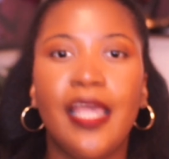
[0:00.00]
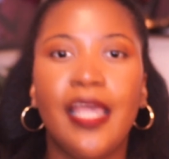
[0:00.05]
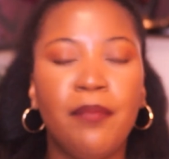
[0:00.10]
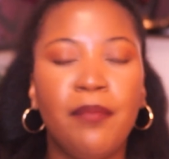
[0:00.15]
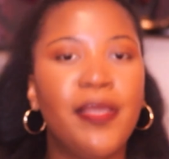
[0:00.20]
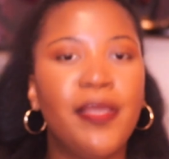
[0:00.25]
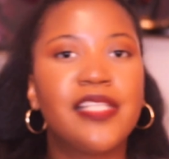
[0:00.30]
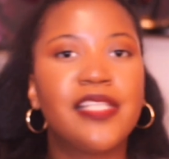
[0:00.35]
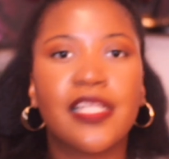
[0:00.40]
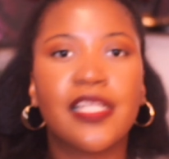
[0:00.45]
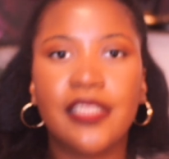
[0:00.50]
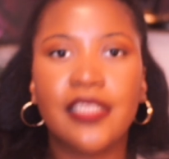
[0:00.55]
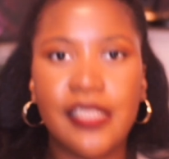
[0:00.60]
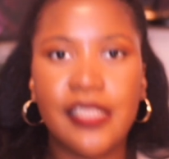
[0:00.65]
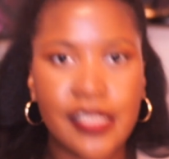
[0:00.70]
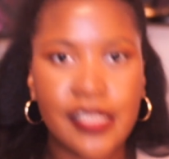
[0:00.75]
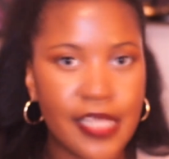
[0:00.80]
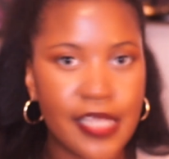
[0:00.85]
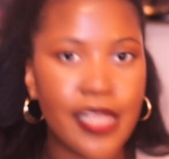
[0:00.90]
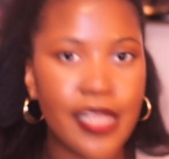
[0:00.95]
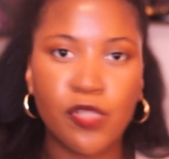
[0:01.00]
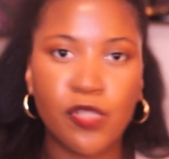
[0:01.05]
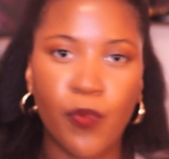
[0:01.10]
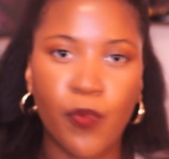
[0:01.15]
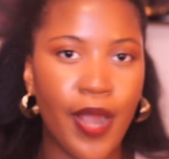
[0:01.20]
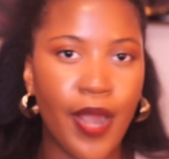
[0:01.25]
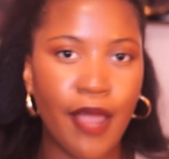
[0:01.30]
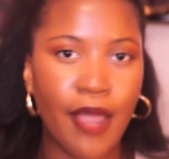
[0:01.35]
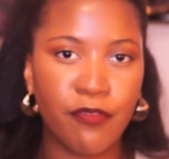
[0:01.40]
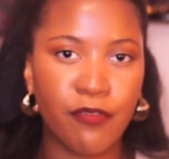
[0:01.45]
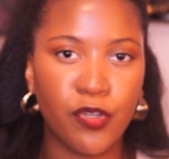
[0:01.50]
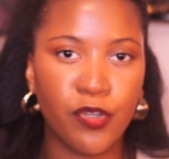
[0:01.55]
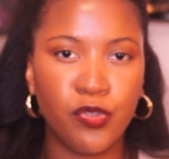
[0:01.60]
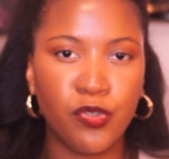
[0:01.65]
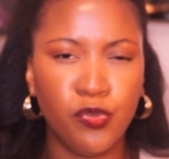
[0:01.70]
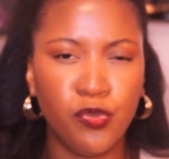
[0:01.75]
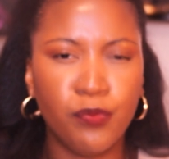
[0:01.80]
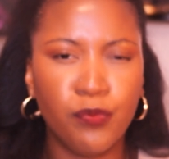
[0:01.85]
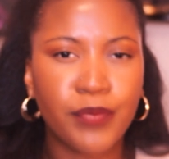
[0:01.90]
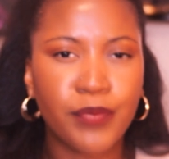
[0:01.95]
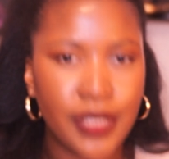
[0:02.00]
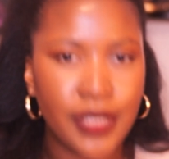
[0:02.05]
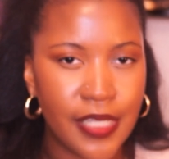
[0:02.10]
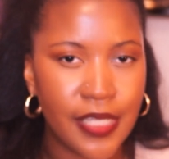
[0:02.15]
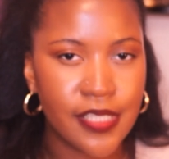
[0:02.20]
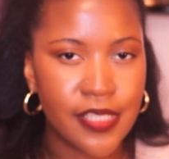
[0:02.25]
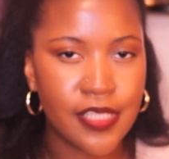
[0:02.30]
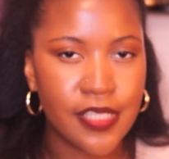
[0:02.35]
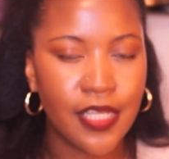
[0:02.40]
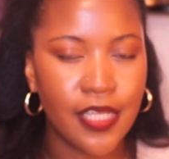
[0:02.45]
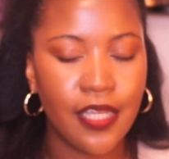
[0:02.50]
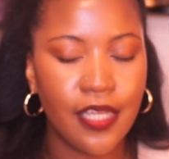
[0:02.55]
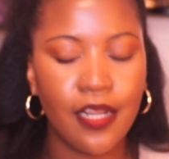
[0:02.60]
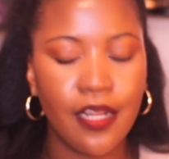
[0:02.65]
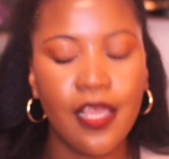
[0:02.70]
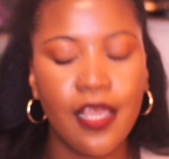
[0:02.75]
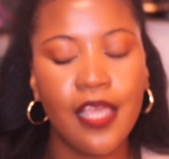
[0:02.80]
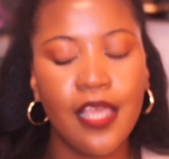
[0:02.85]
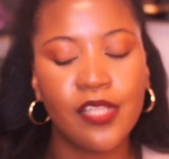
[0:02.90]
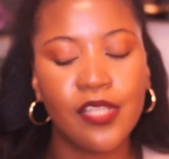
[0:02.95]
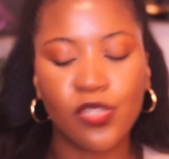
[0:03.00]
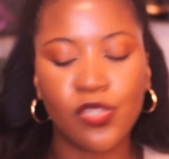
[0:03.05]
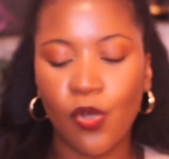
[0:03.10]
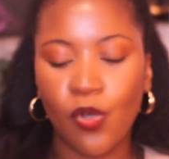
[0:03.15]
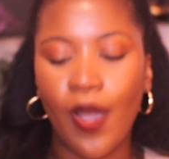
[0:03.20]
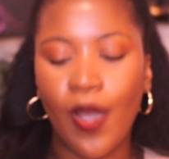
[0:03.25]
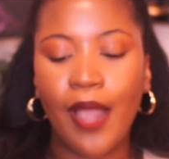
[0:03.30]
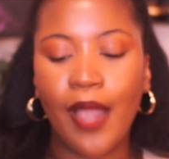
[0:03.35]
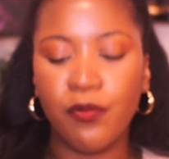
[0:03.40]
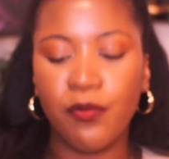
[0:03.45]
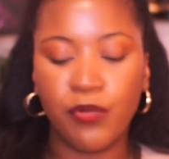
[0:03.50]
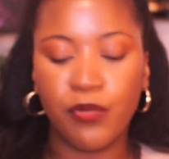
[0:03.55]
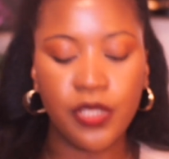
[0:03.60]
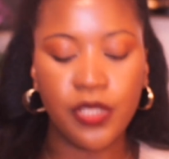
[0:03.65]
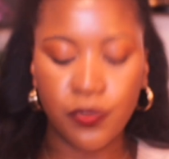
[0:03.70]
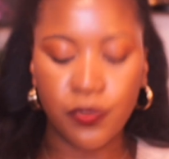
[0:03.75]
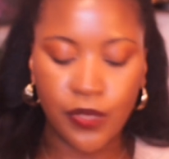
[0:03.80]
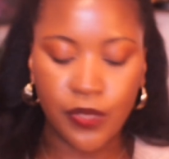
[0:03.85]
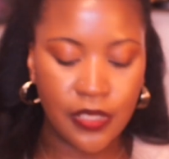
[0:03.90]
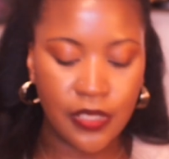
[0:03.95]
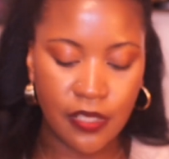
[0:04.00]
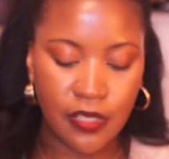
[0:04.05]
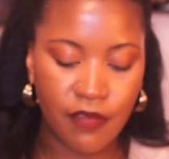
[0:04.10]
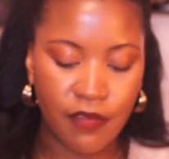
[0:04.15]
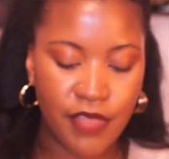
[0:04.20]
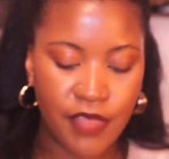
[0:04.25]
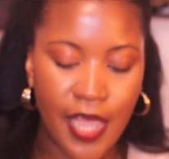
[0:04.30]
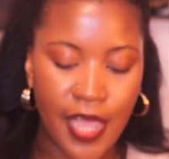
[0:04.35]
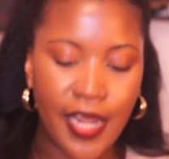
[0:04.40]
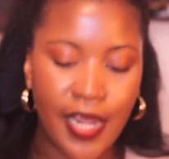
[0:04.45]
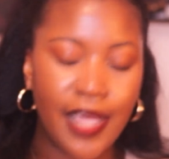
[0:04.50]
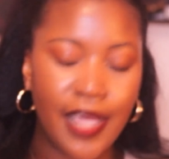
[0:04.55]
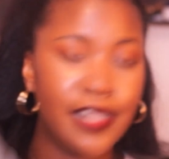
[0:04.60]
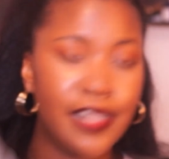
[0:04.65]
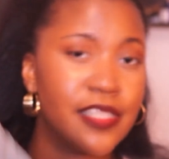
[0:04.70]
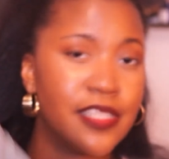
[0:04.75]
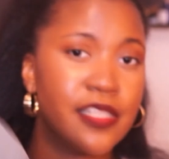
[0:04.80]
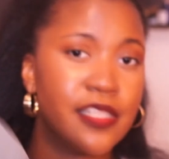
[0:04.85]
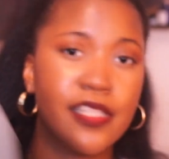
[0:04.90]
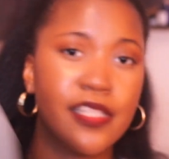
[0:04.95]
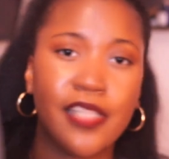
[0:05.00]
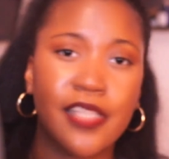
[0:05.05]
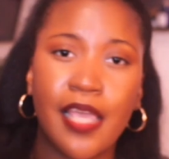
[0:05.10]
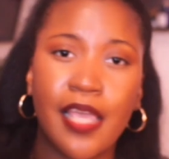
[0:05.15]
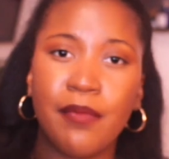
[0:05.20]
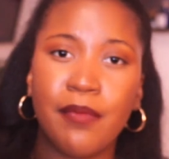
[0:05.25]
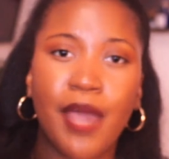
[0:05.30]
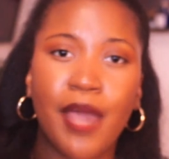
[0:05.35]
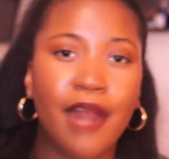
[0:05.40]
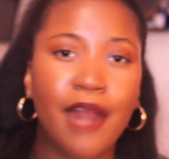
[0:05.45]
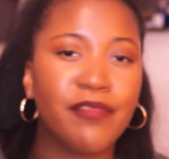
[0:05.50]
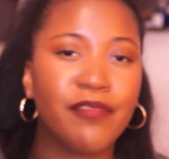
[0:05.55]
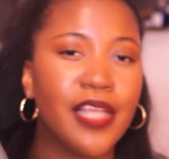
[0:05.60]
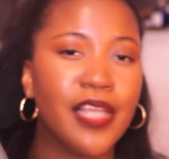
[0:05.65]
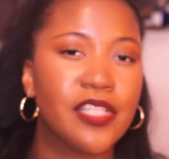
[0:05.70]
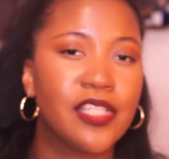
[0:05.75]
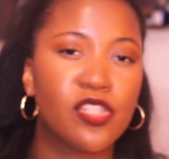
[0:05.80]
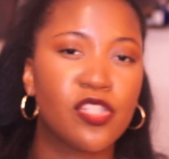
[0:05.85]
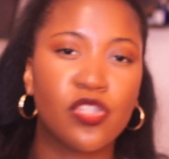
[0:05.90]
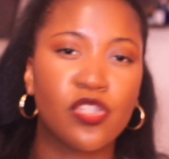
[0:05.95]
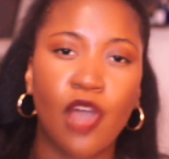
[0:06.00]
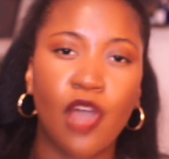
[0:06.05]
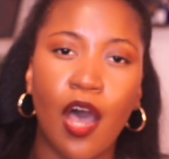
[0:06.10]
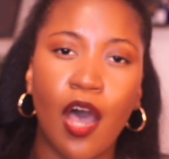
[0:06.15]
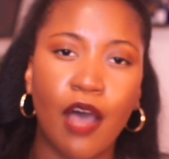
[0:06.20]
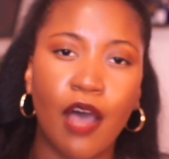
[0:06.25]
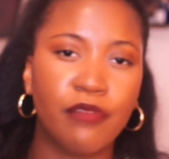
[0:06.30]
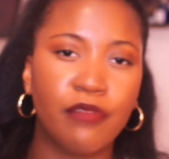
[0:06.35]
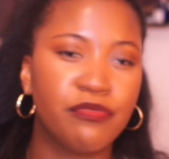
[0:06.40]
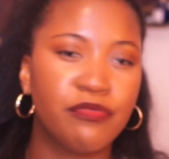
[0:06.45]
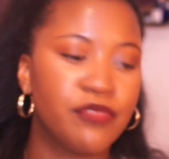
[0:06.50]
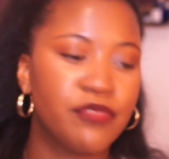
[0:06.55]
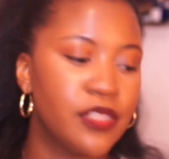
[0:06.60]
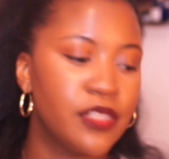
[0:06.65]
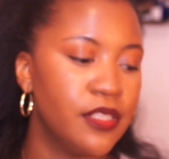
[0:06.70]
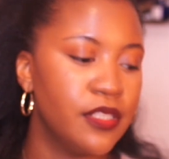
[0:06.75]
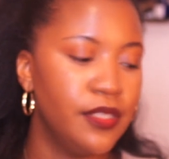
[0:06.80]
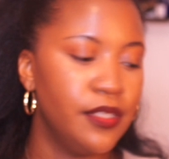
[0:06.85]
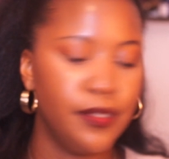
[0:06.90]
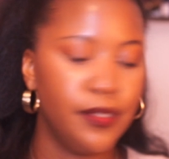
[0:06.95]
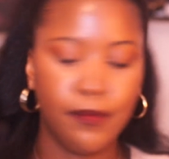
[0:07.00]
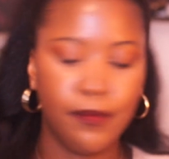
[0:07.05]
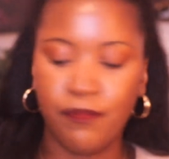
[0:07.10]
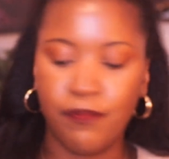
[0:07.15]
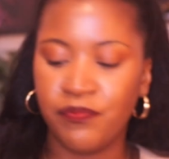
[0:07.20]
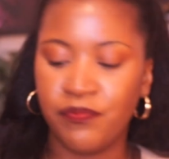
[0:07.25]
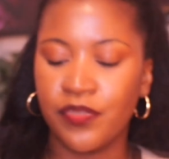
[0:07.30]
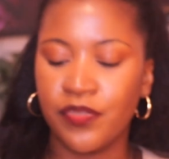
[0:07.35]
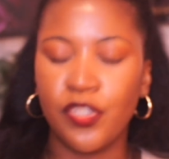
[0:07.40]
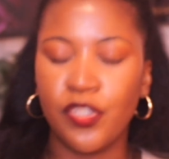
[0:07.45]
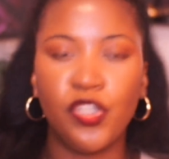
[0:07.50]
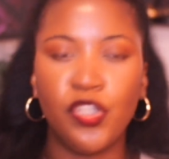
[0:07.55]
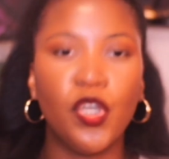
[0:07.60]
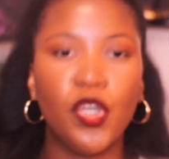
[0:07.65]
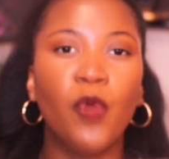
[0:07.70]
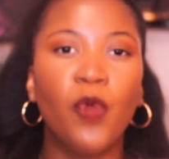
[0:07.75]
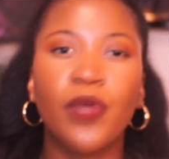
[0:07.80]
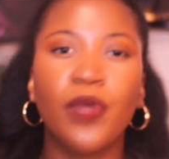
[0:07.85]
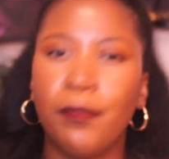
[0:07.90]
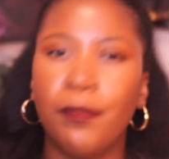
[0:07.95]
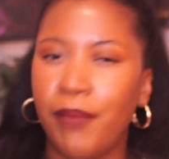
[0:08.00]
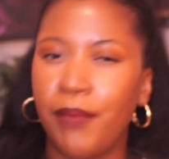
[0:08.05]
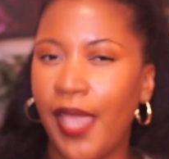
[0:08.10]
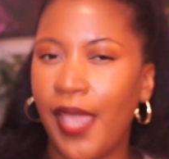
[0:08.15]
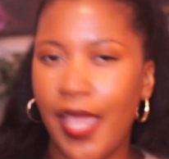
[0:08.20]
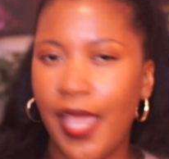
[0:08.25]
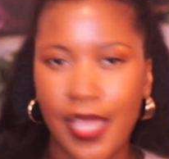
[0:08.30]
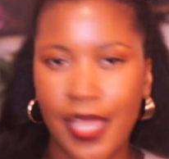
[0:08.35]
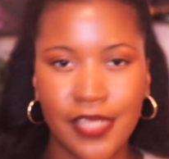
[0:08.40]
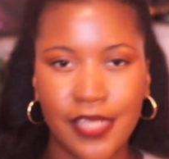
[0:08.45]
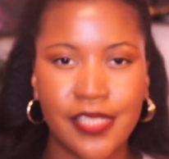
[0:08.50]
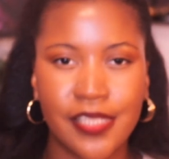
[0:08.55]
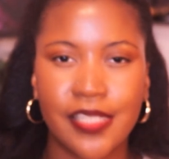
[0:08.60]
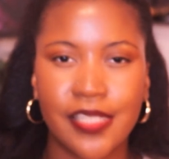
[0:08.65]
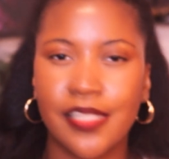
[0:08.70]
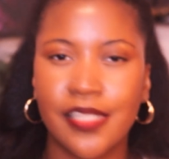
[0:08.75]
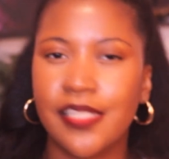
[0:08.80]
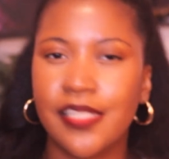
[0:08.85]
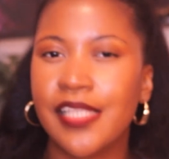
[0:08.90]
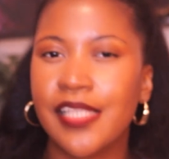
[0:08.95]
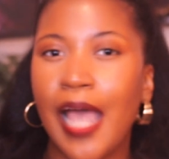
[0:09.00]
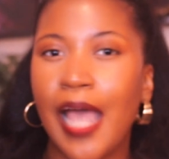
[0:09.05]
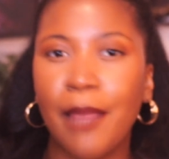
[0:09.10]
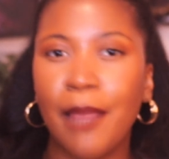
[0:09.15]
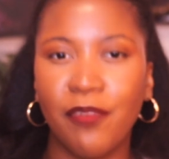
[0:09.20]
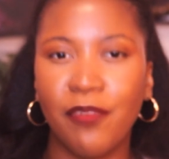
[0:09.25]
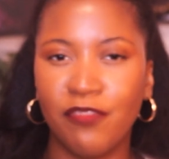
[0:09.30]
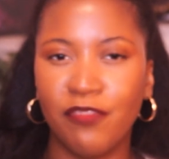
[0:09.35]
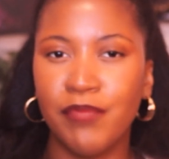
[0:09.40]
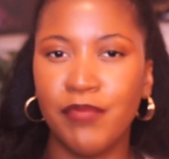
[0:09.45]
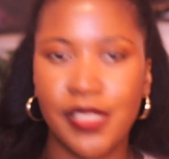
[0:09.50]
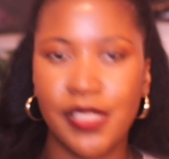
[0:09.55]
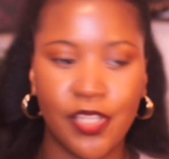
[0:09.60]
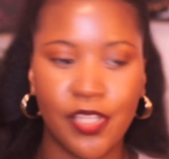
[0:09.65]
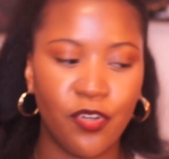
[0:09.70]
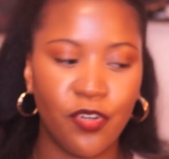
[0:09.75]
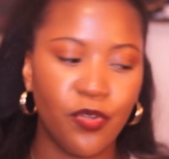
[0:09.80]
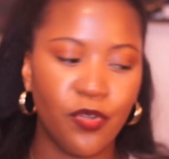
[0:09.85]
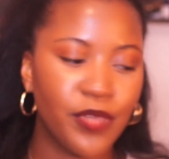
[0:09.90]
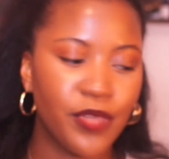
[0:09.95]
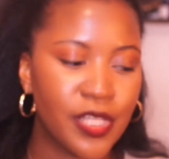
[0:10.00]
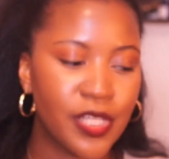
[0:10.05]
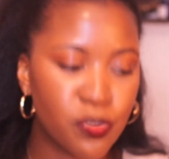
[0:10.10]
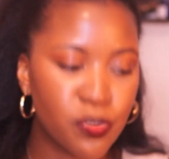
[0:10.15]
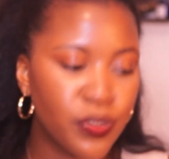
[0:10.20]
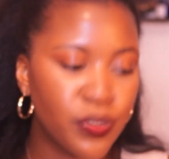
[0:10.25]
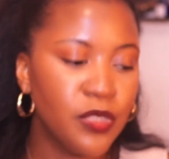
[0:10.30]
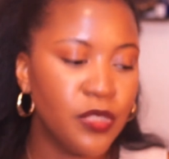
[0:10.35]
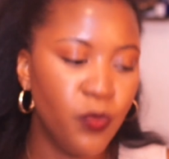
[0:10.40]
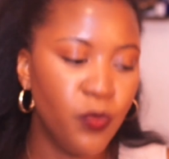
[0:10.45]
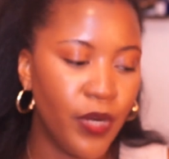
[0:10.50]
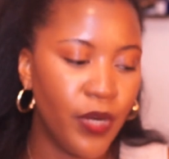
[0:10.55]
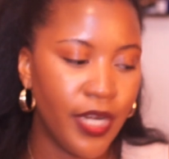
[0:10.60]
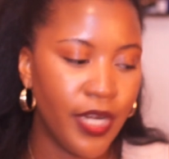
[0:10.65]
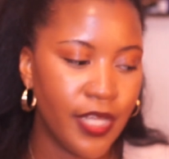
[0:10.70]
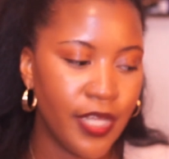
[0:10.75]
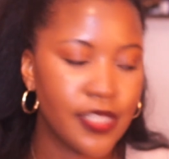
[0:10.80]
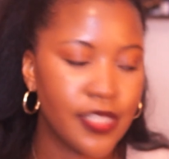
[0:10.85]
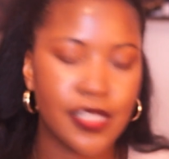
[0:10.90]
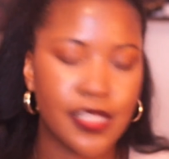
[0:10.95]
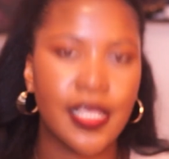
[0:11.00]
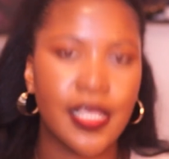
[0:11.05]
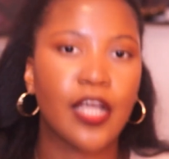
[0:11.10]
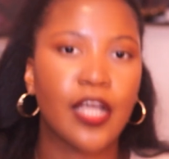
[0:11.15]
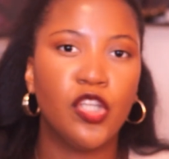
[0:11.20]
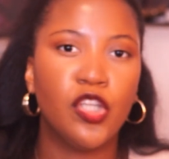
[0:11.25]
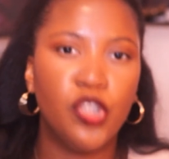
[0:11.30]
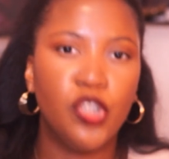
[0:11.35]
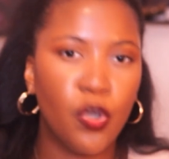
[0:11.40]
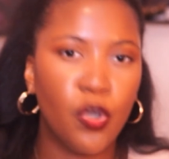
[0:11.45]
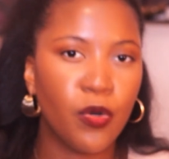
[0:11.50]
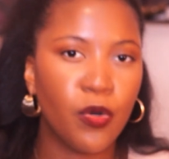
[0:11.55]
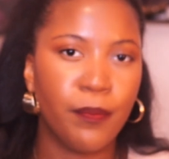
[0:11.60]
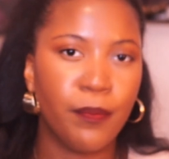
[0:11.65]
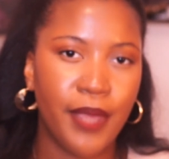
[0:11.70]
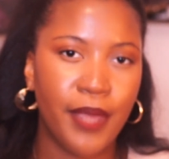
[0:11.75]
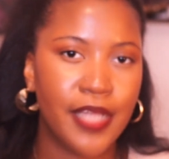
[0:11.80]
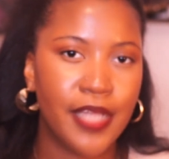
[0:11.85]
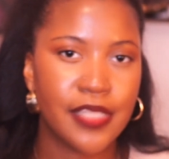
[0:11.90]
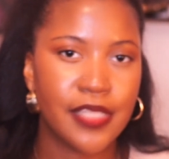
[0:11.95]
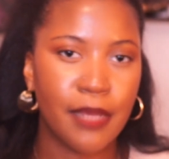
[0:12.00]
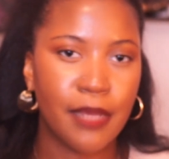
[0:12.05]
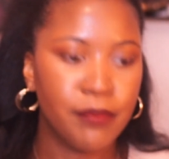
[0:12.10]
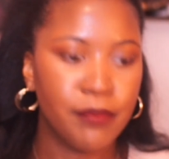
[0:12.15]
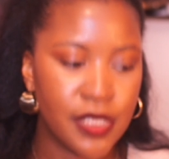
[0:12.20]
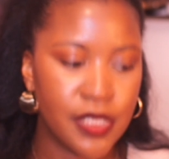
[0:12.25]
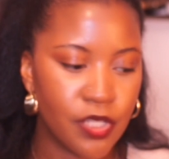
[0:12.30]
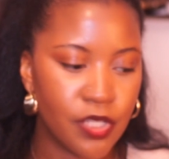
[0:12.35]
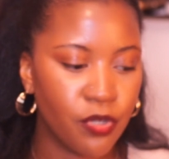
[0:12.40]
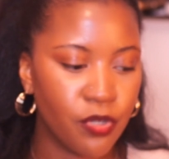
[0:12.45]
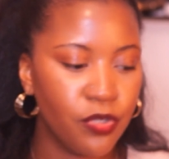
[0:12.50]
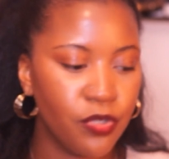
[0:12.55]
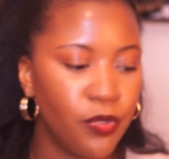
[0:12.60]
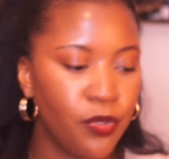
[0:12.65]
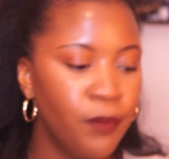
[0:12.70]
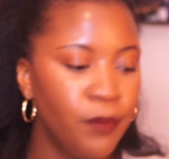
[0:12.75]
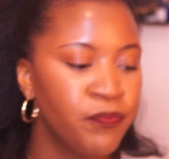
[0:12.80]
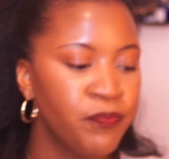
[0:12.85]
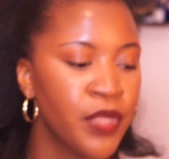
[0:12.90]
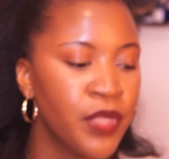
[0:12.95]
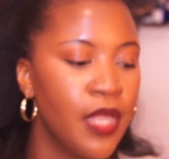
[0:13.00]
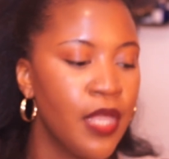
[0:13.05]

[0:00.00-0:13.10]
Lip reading: it basically stays wherever you placed it. So I really, really love that. And it's the same kind of like soft yoga pant type of material. That's really what it is. It's like a yoga pant type material.